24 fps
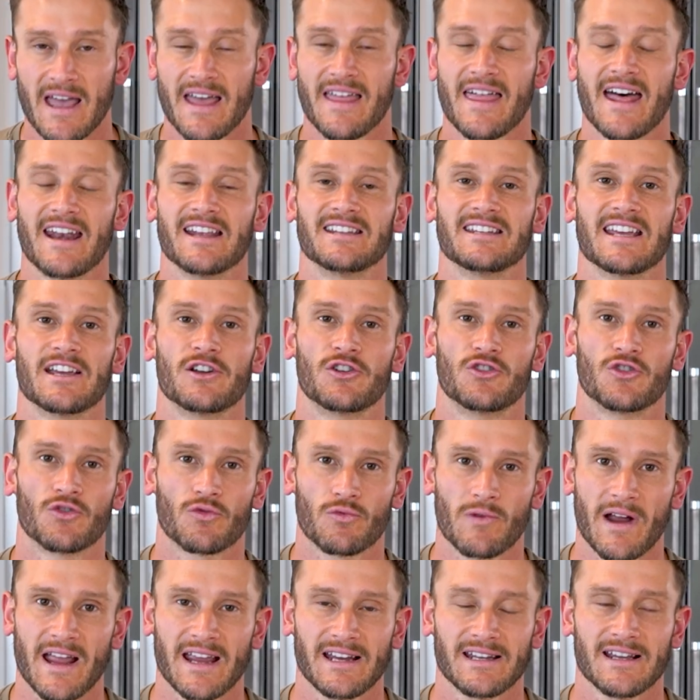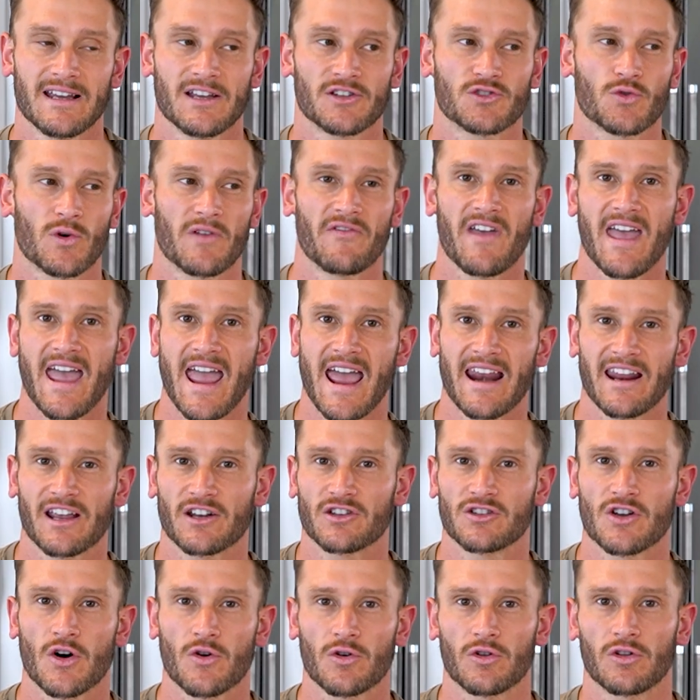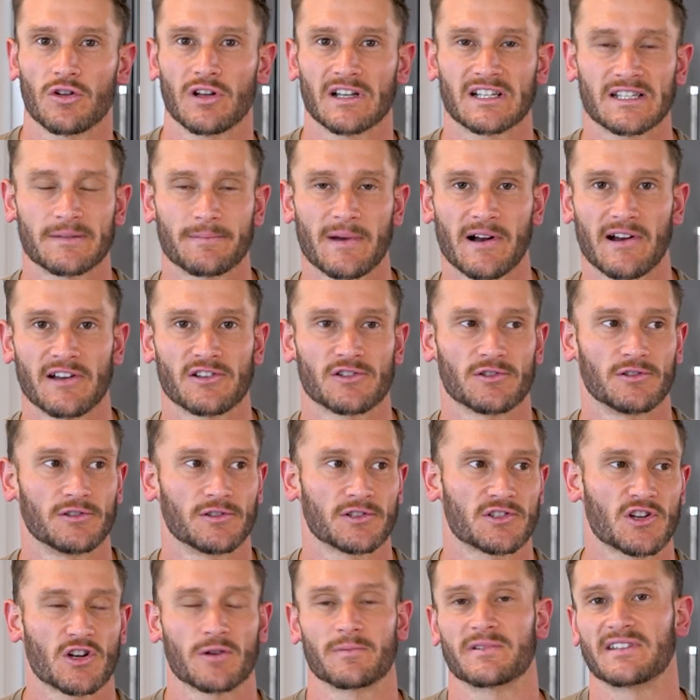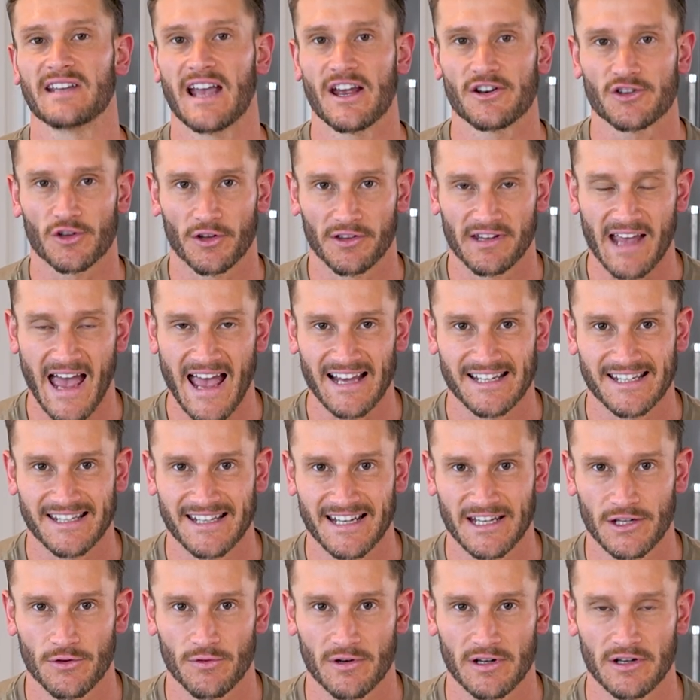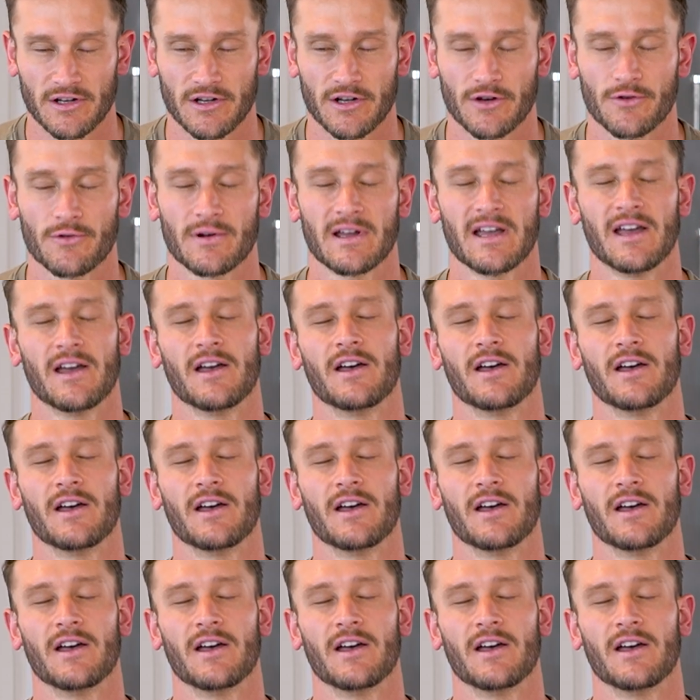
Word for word: That is a great sort of anecdotal, experiential, circumstantial test that you can do.